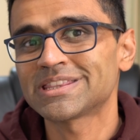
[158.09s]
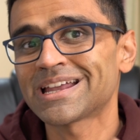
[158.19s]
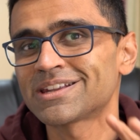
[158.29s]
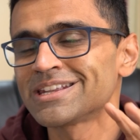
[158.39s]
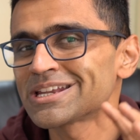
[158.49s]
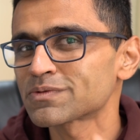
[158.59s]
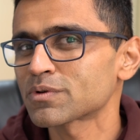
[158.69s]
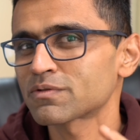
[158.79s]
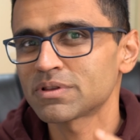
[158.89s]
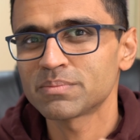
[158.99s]
that
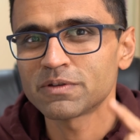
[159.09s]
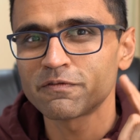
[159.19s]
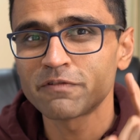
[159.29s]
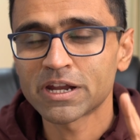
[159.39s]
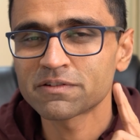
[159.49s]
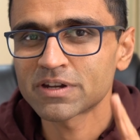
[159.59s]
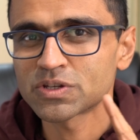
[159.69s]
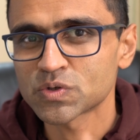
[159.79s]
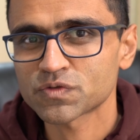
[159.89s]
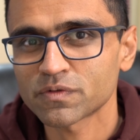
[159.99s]
network will be very, very
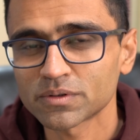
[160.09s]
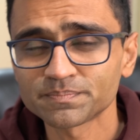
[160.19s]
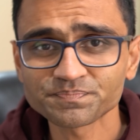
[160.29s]
useful.